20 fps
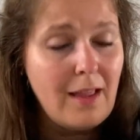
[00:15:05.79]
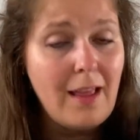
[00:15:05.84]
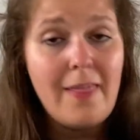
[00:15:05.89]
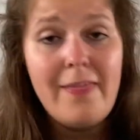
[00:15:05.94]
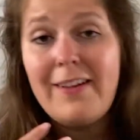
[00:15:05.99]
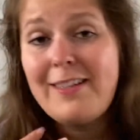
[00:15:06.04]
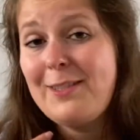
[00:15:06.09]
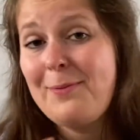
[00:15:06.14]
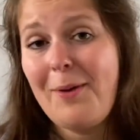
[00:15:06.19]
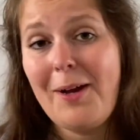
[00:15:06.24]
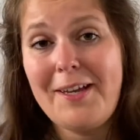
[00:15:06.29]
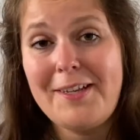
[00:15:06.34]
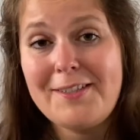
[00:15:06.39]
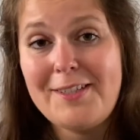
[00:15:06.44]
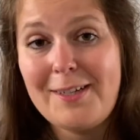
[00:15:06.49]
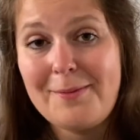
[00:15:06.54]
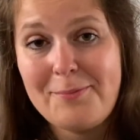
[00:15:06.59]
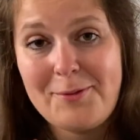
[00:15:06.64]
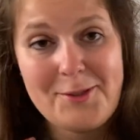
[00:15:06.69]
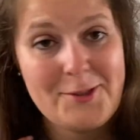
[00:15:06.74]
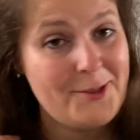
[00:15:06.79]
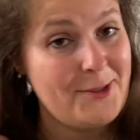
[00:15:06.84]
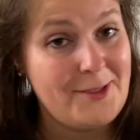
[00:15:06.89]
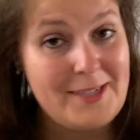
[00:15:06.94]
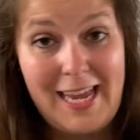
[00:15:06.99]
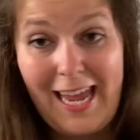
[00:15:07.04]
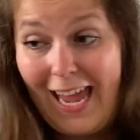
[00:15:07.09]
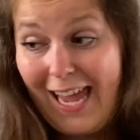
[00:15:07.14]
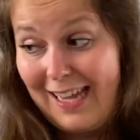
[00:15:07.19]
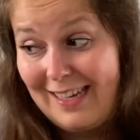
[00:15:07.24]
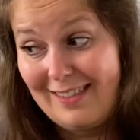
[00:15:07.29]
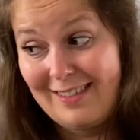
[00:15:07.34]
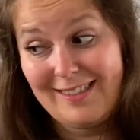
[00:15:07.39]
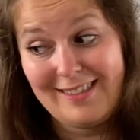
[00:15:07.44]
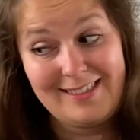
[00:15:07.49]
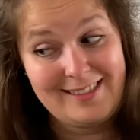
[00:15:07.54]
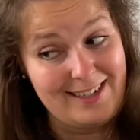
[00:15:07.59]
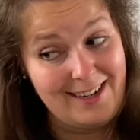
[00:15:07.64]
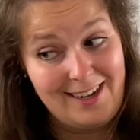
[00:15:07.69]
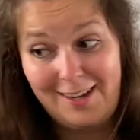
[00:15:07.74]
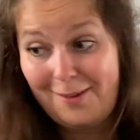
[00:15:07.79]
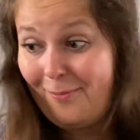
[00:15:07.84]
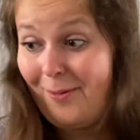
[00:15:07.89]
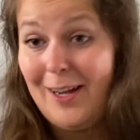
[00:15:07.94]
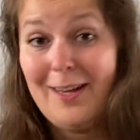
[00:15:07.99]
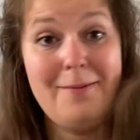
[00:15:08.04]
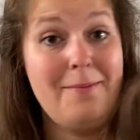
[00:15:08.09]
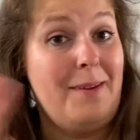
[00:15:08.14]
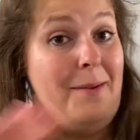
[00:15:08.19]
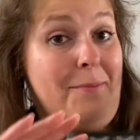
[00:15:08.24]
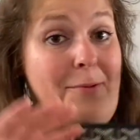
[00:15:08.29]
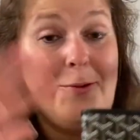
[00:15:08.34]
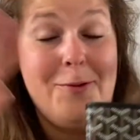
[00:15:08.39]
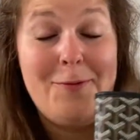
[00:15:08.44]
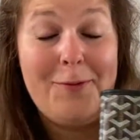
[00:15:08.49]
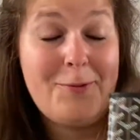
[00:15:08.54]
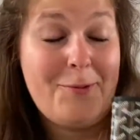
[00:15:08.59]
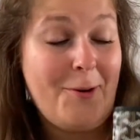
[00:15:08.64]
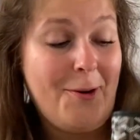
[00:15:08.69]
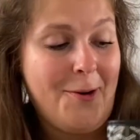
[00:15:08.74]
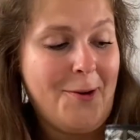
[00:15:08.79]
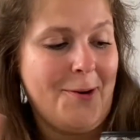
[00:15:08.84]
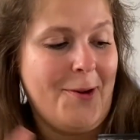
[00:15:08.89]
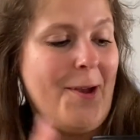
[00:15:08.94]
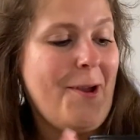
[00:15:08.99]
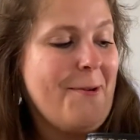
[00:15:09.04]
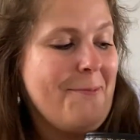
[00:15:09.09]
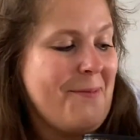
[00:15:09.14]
That's my assumption and I might be proven wrong.